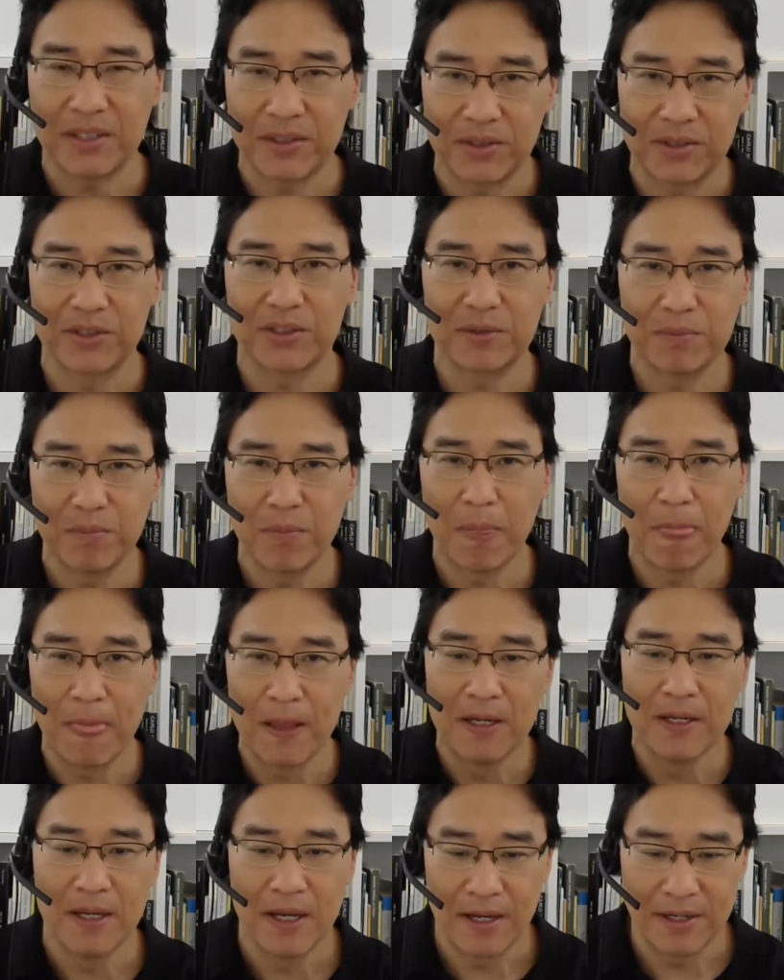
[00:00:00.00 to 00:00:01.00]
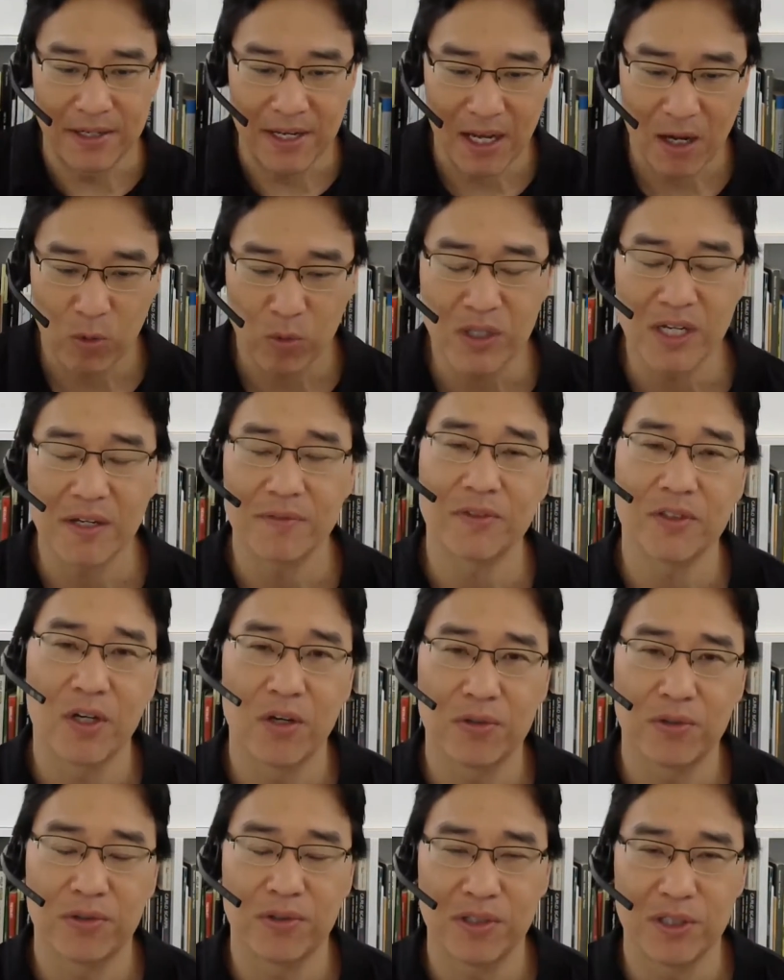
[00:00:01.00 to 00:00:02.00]
bids. And now we have to
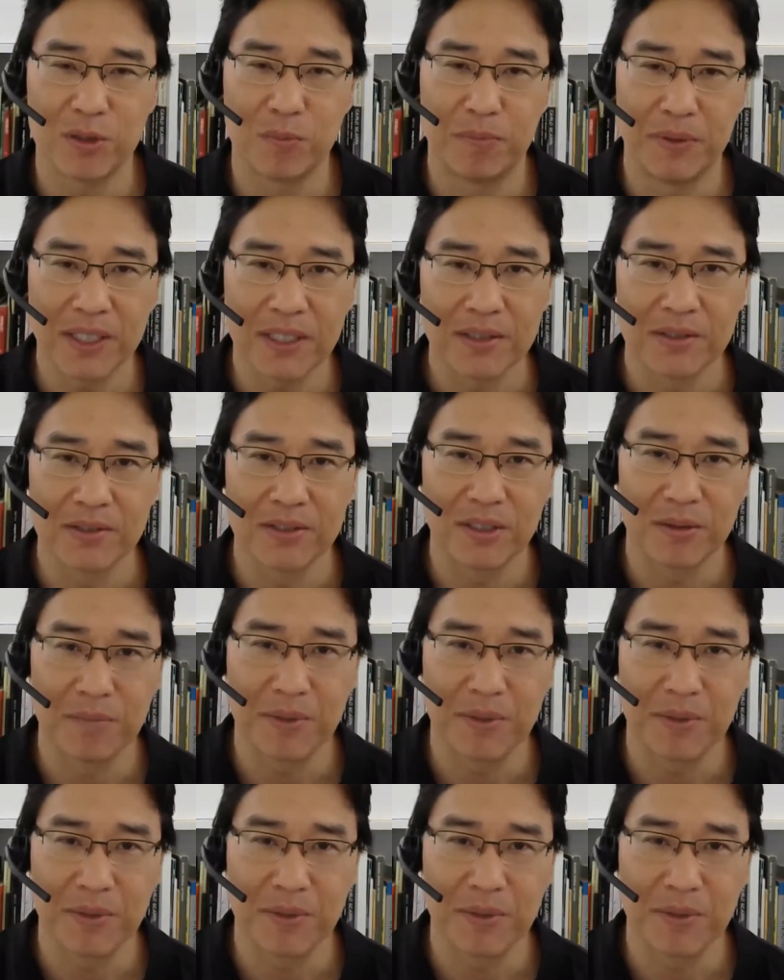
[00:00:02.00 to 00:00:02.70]
go through these bids.